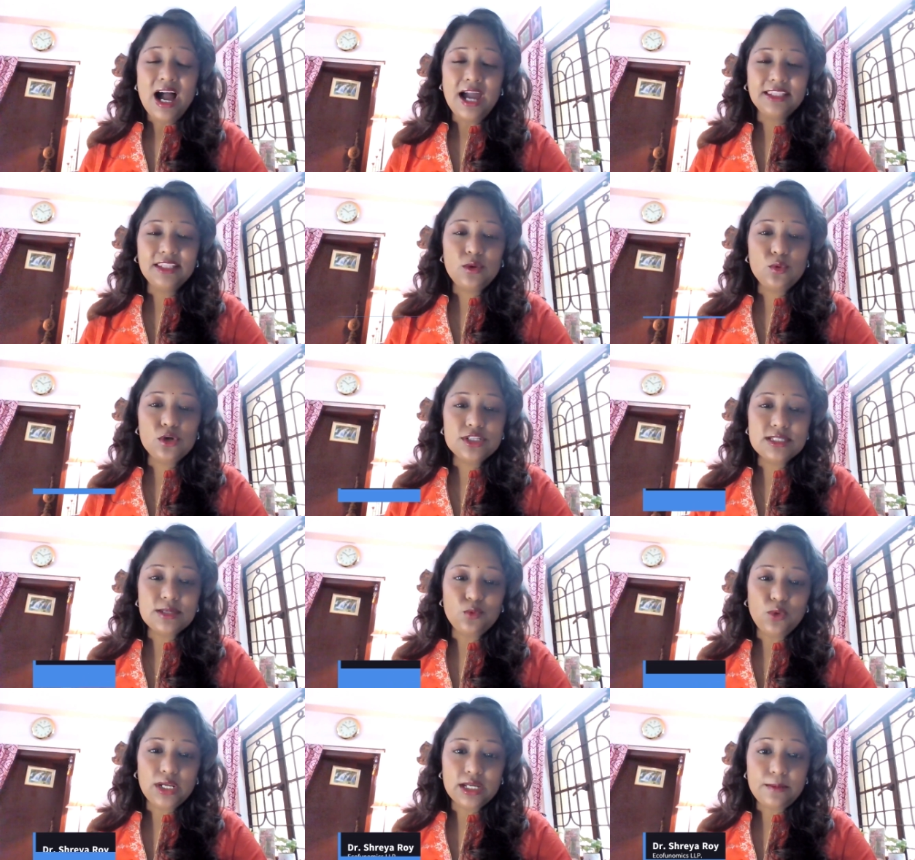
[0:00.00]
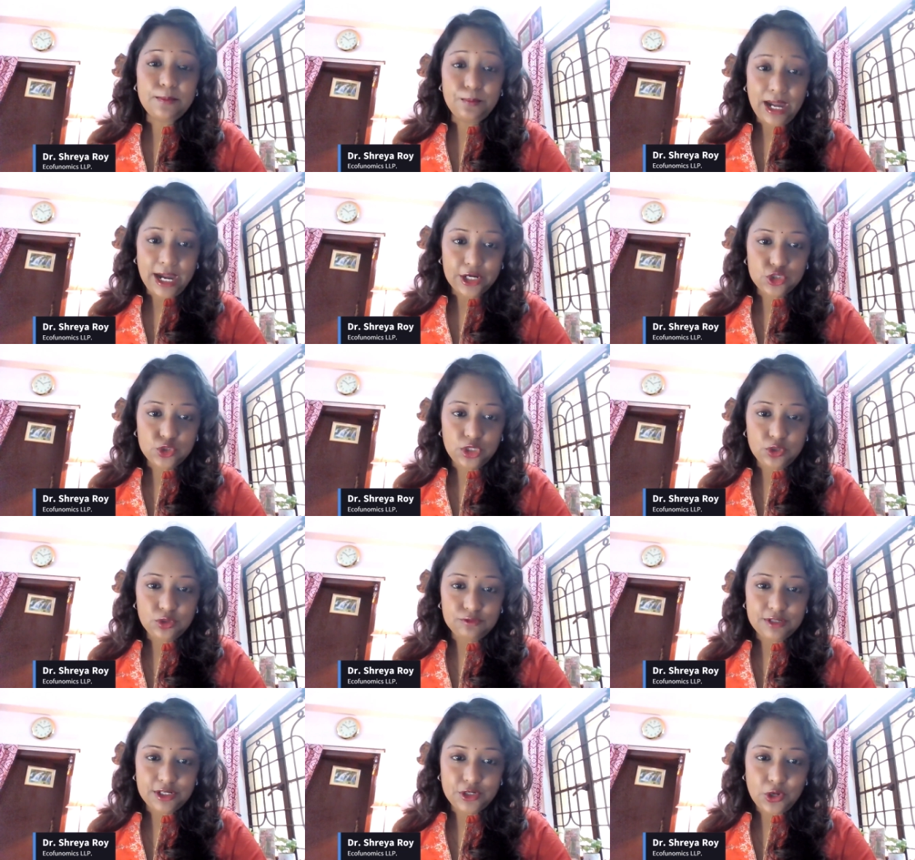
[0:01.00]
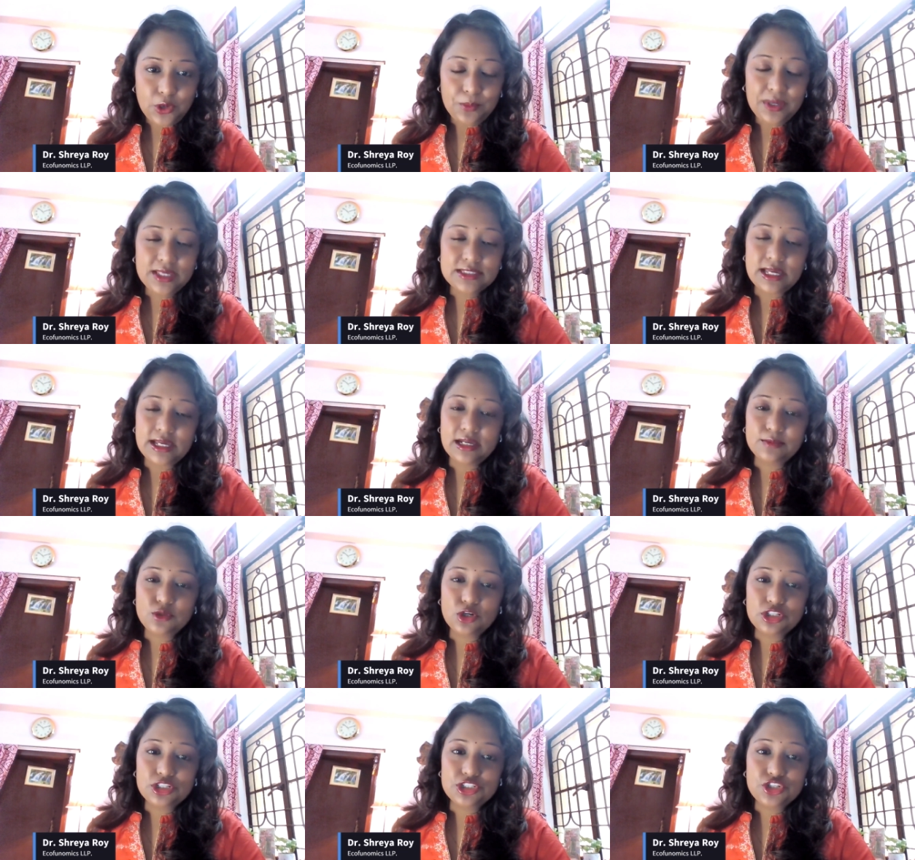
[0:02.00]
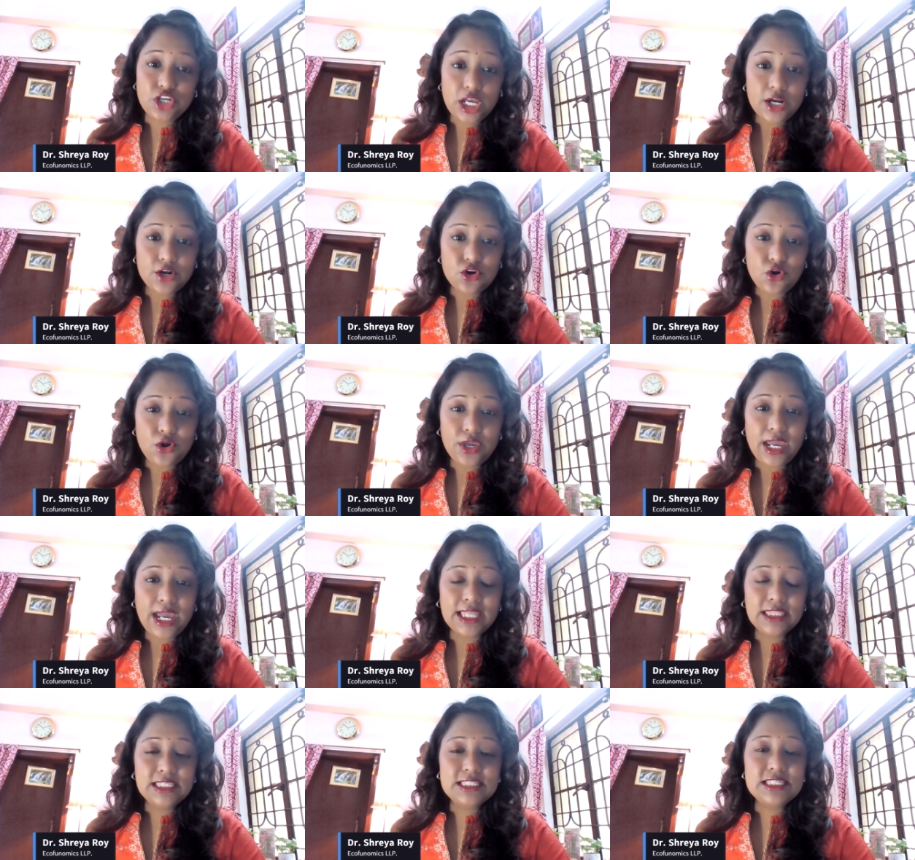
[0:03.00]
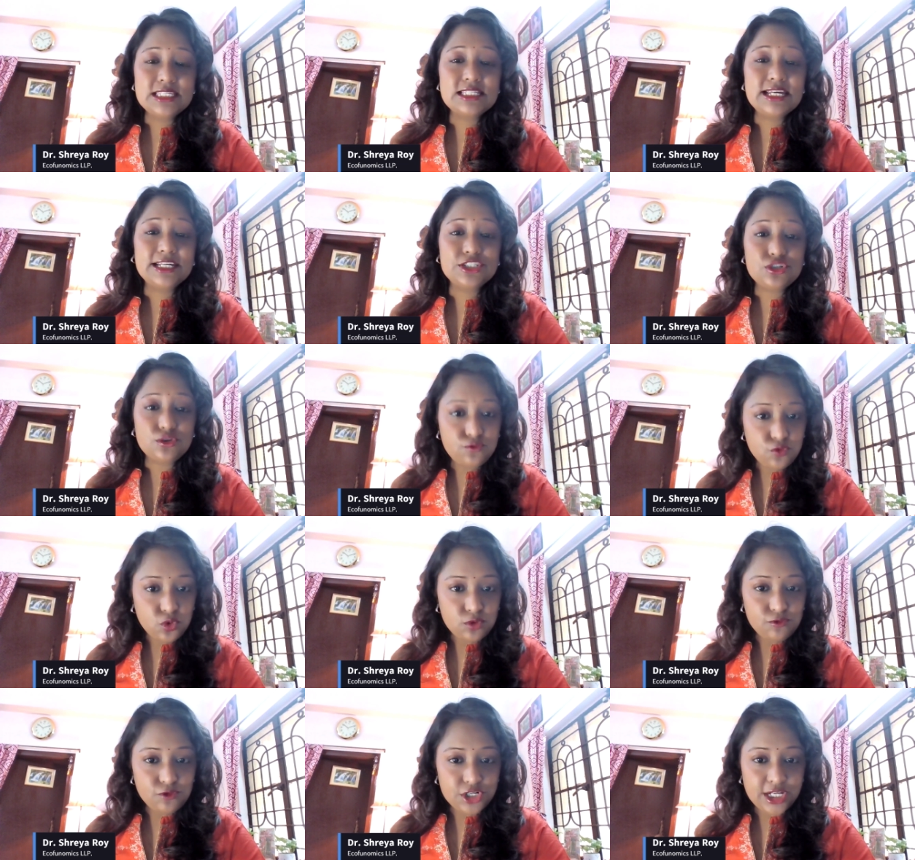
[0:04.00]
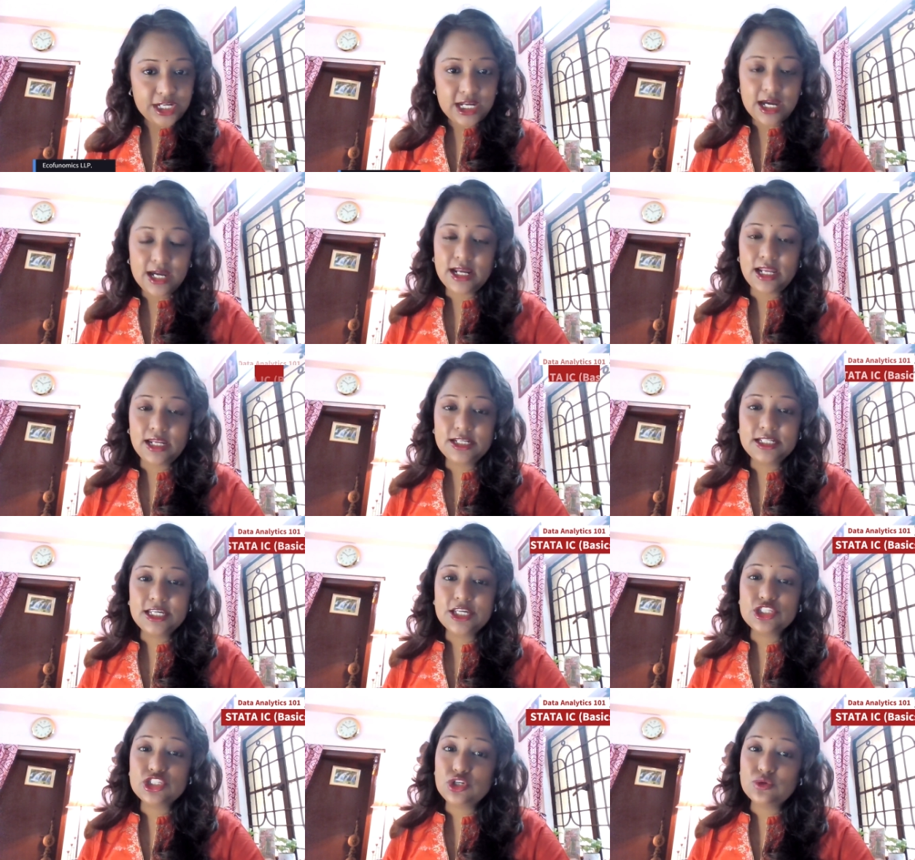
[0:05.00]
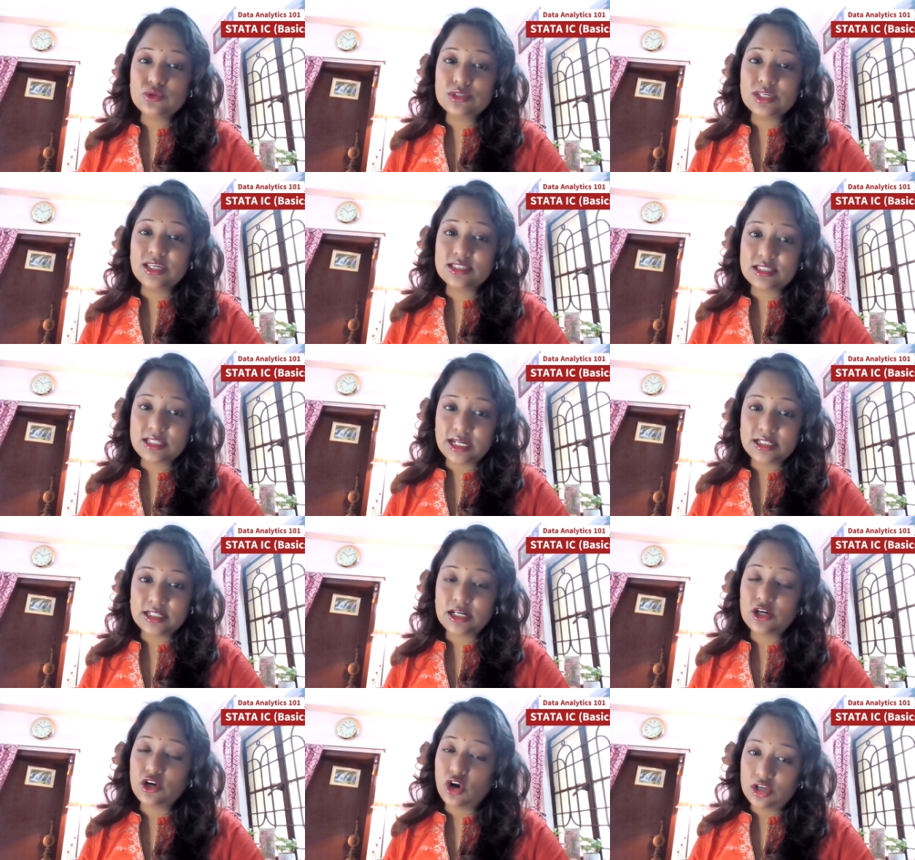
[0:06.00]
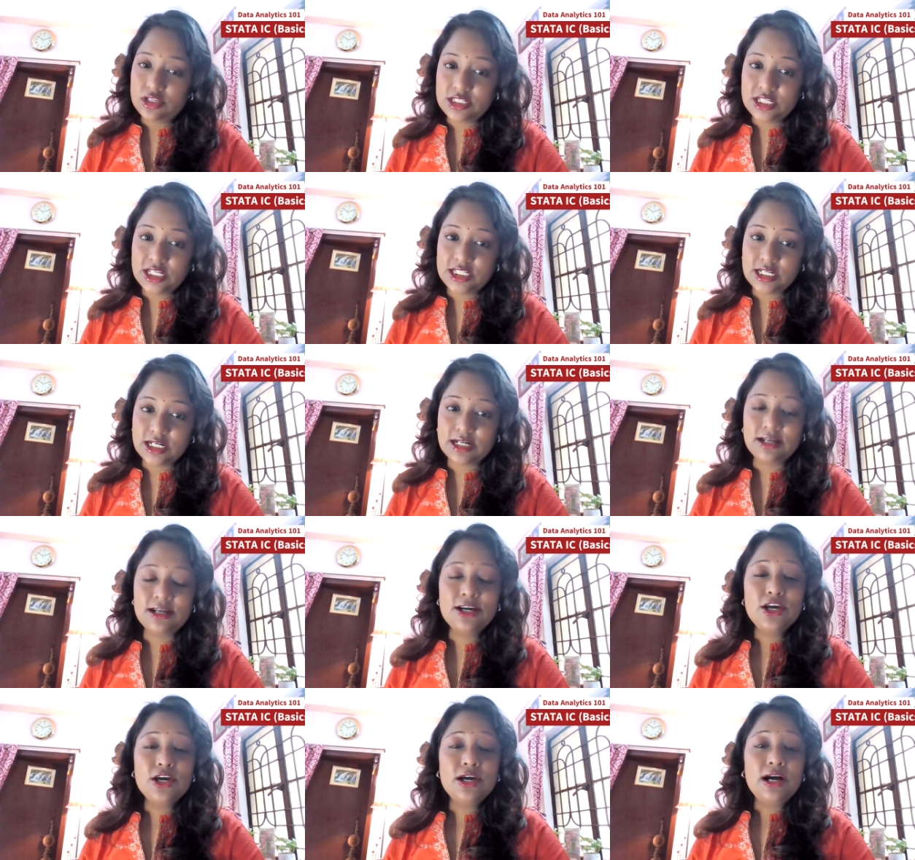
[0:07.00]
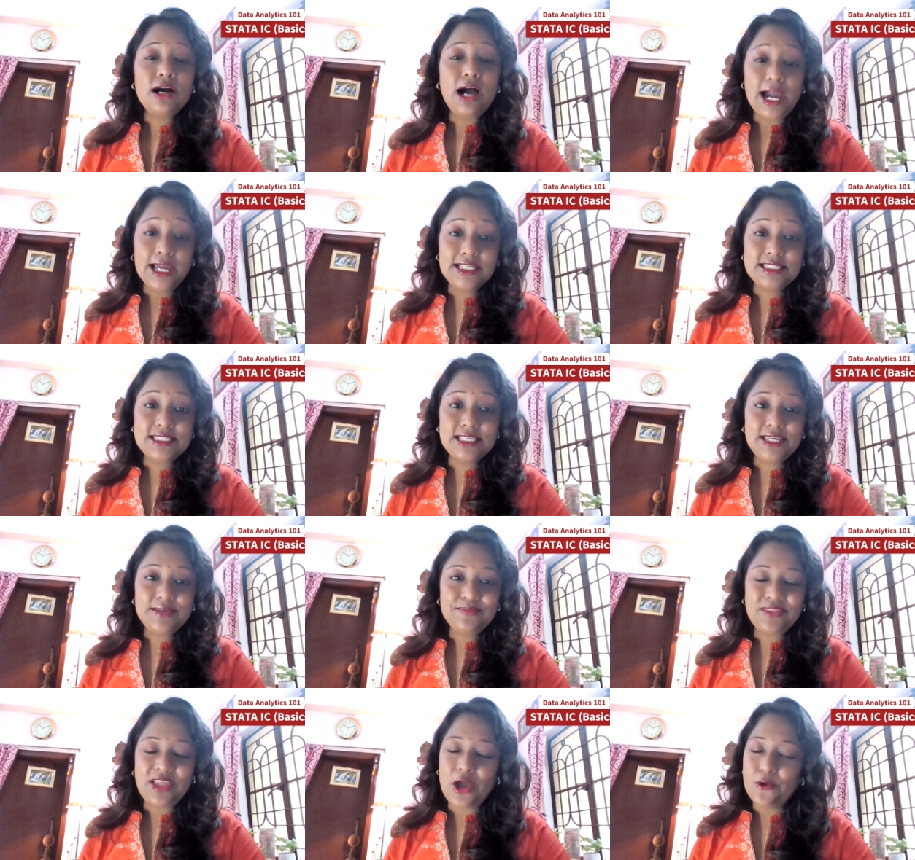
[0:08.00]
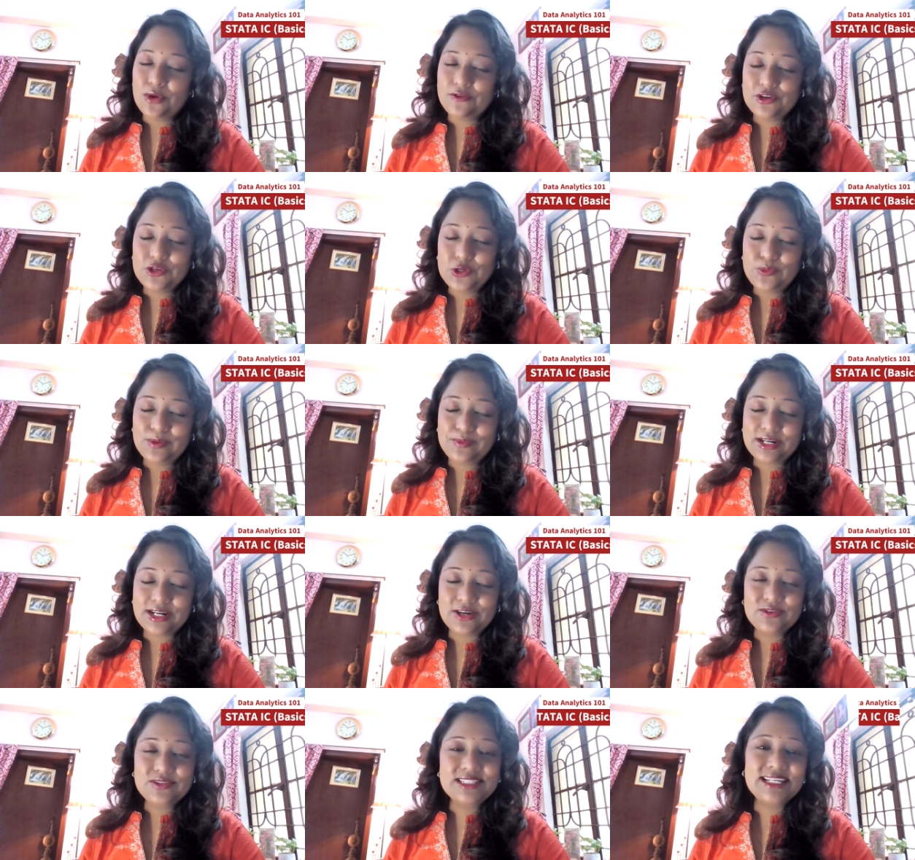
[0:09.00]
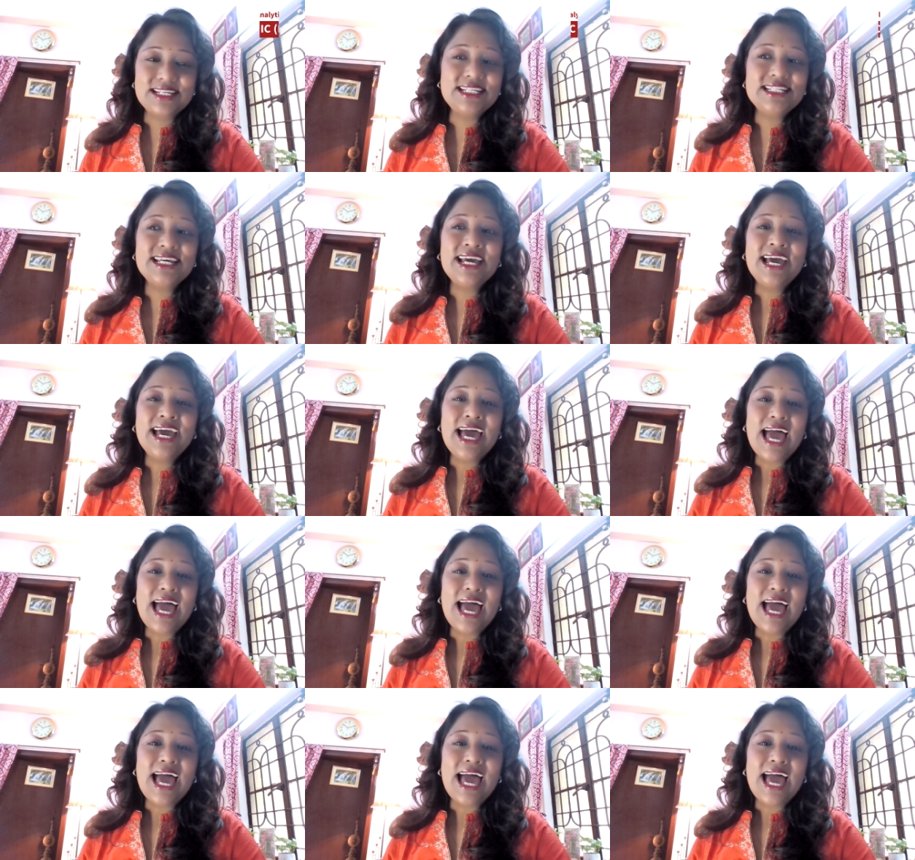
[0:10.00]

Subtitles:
Hi there, what's up? Welcome back to Economics. I am Dr. Shreya Roy, and this is lecture 4 for data analytics using STATA or STATA IC, however you may pronounce it.